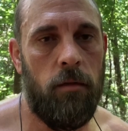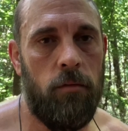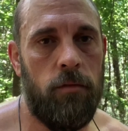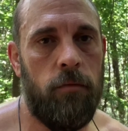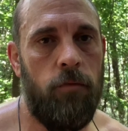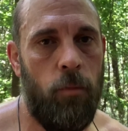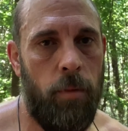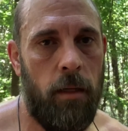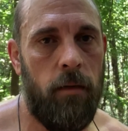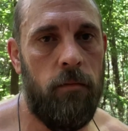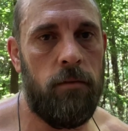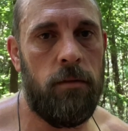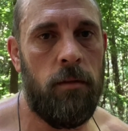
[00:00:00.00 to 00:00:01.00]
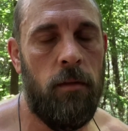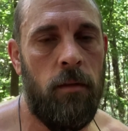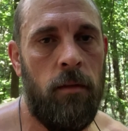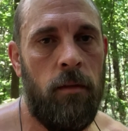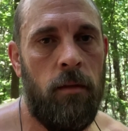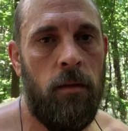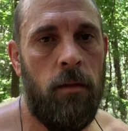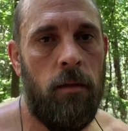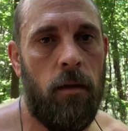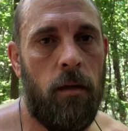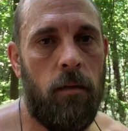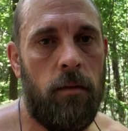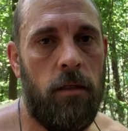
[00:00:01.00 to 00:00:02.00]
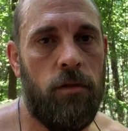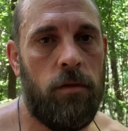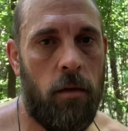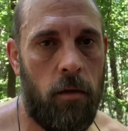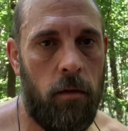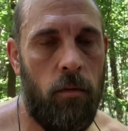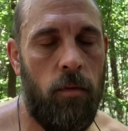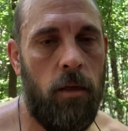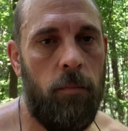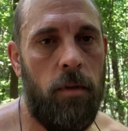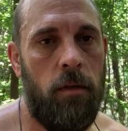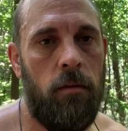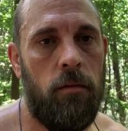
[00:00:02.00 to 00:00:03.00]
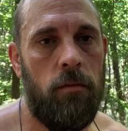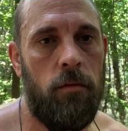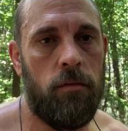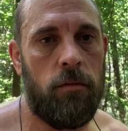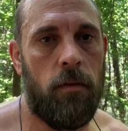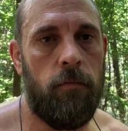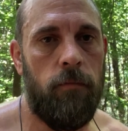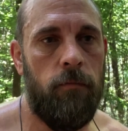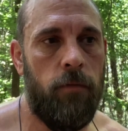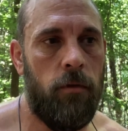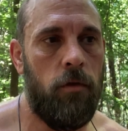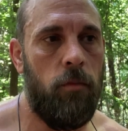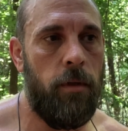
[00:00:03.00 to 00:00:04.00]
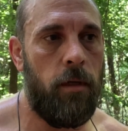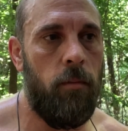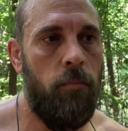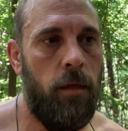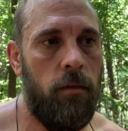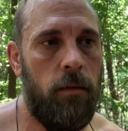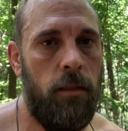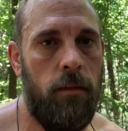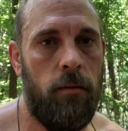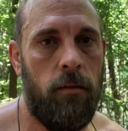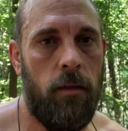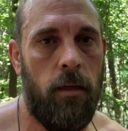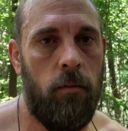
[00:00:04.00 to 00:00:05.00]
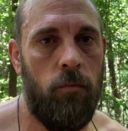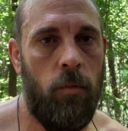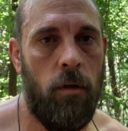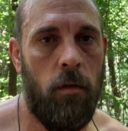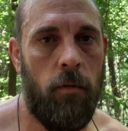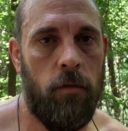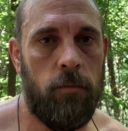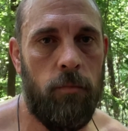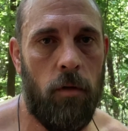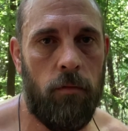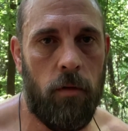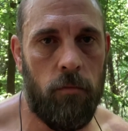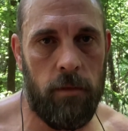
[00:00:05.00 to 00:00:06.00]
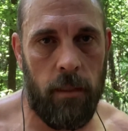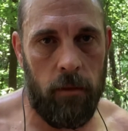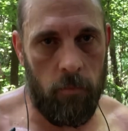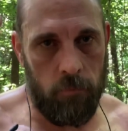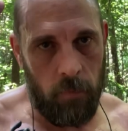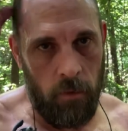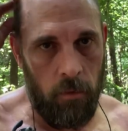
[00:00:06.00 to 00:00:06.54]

Lose a few pounds, uh, get your cardio up, you'll start to feel a little better mentally, and you know those both go tandem.